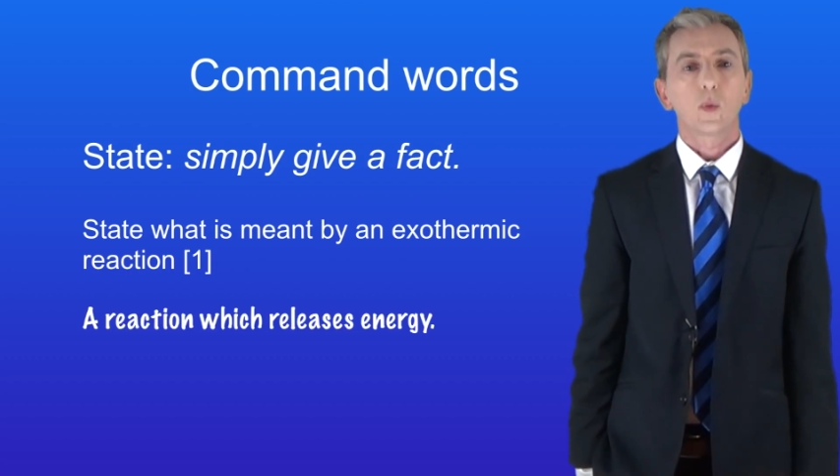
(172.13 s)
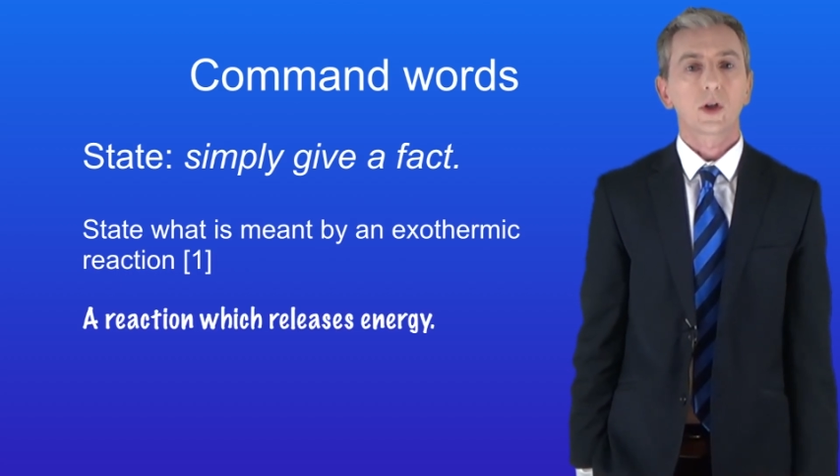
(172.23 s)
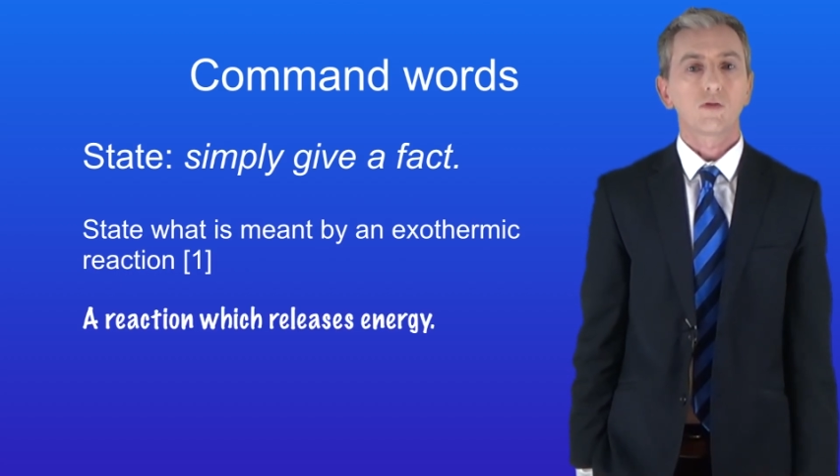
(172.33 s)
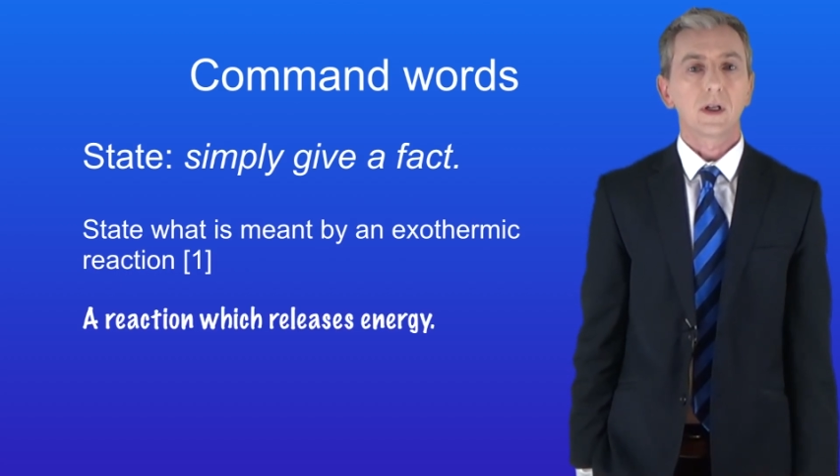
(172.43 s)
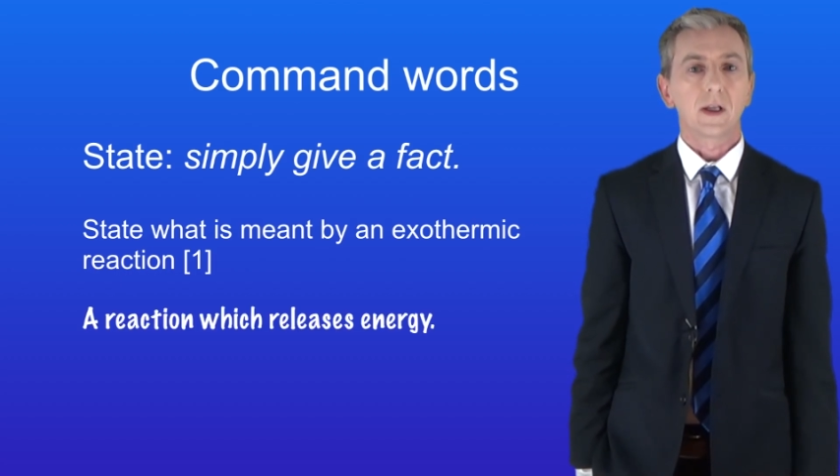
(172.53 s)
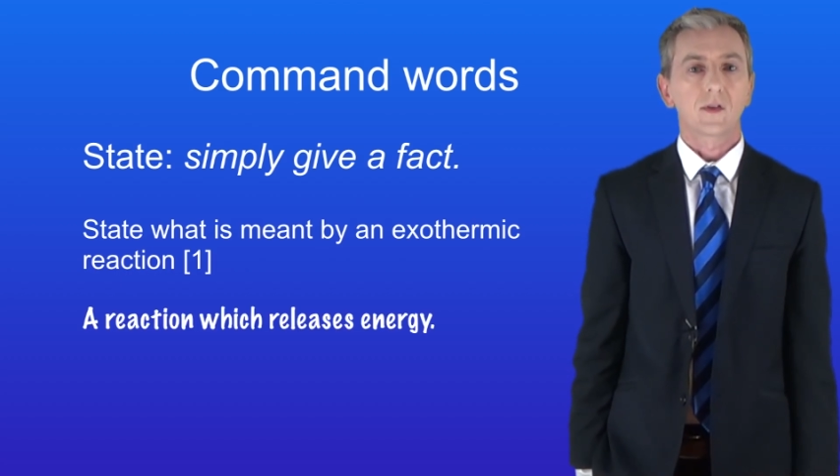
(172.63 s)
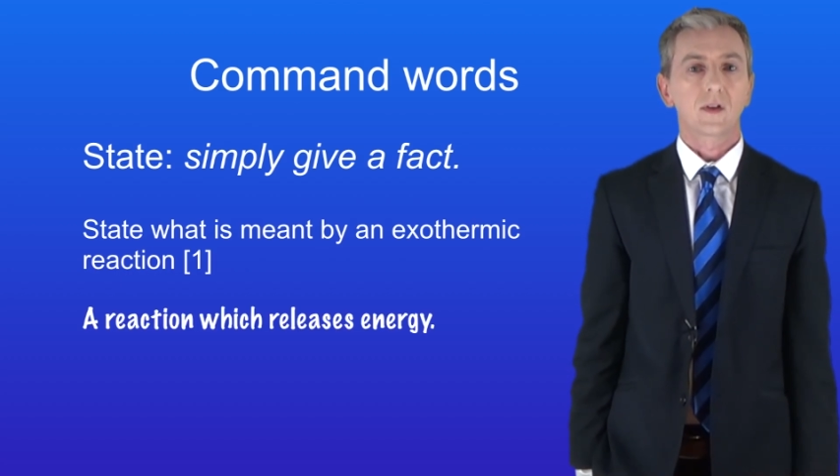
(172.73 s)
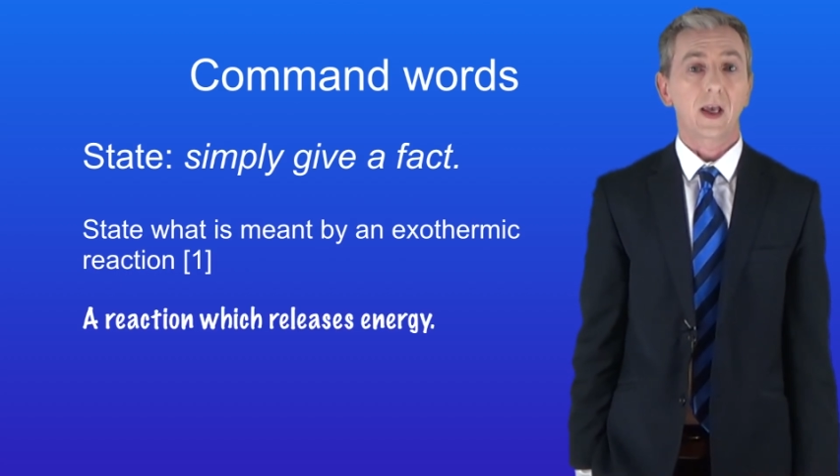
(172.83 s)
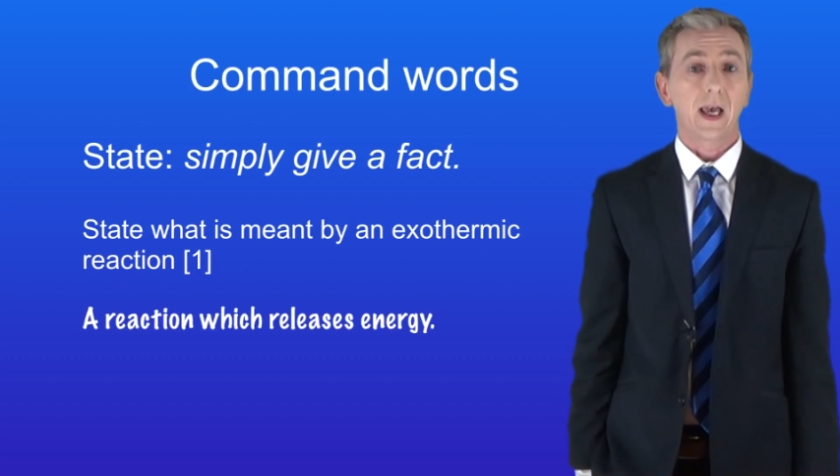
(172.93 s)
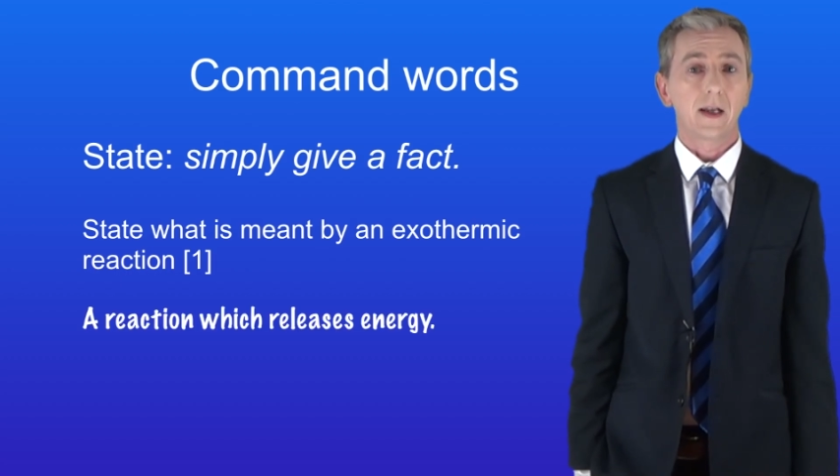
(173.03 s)
which
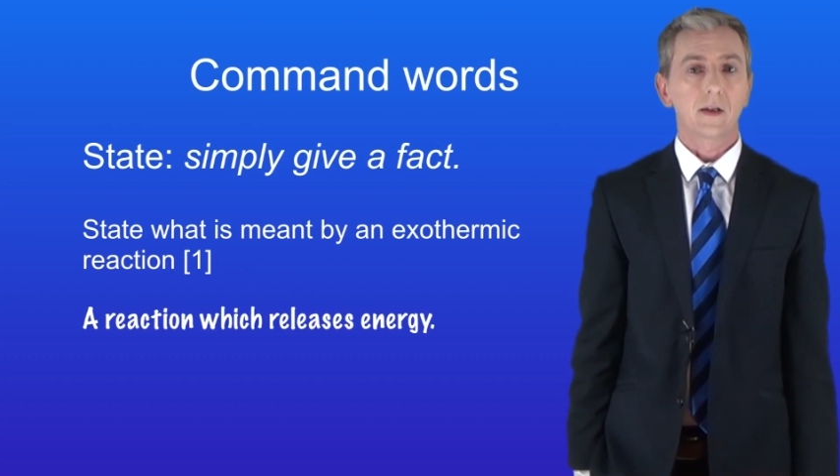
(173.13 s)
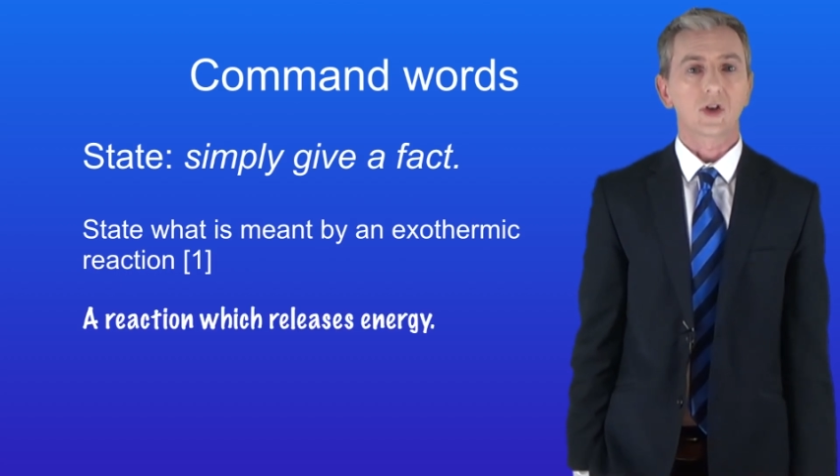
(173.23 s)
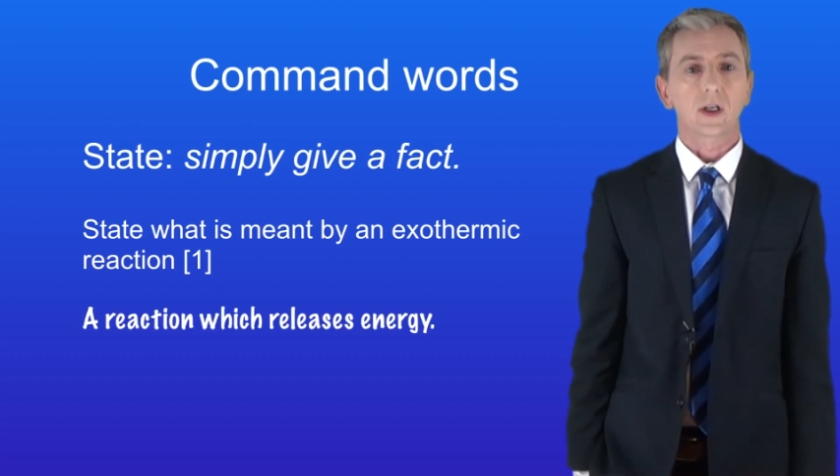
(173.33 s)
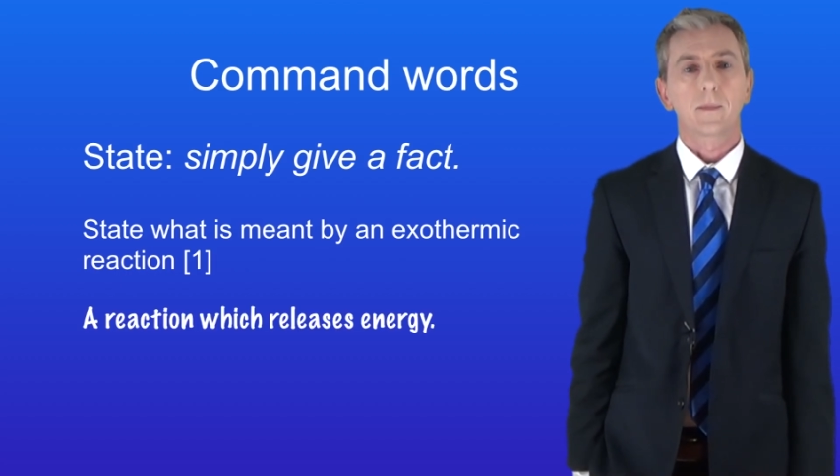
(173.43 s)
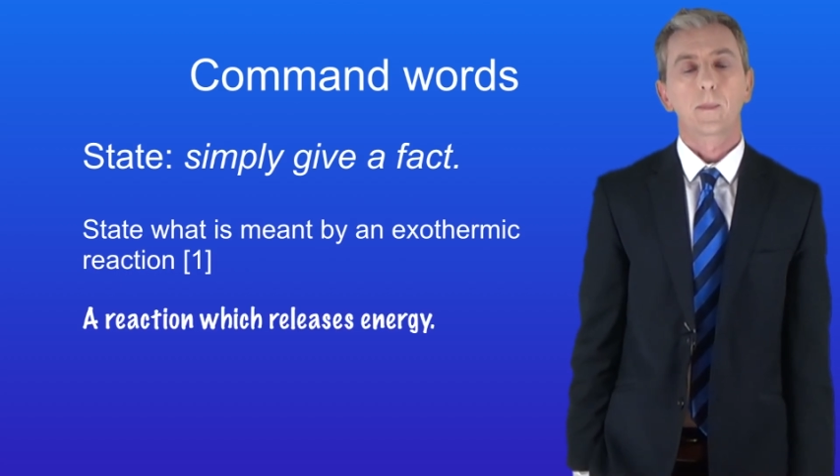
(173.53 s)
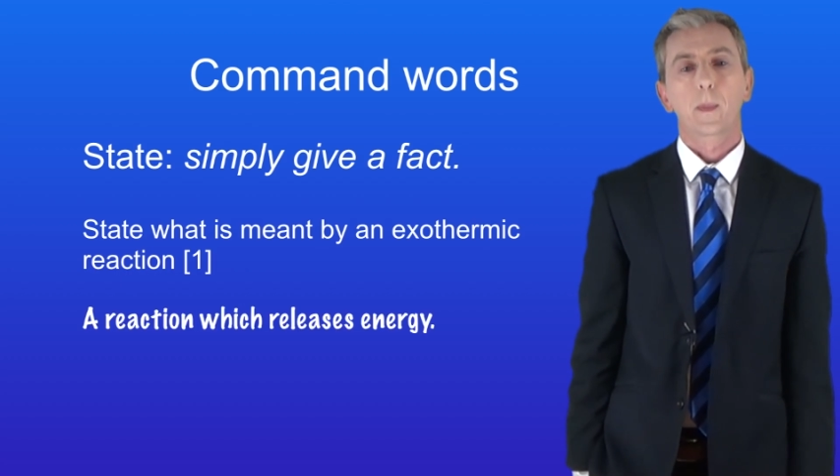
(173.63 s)
releases energy.